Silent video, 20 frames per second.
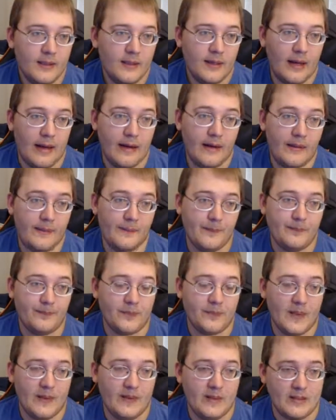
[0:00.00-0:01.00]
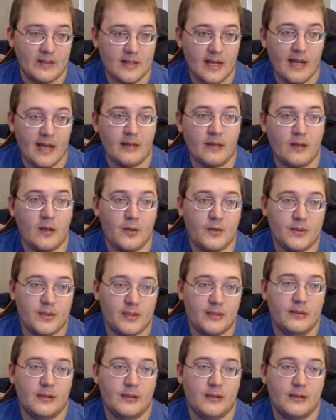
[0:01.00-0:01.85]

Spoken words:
And this kind of goes into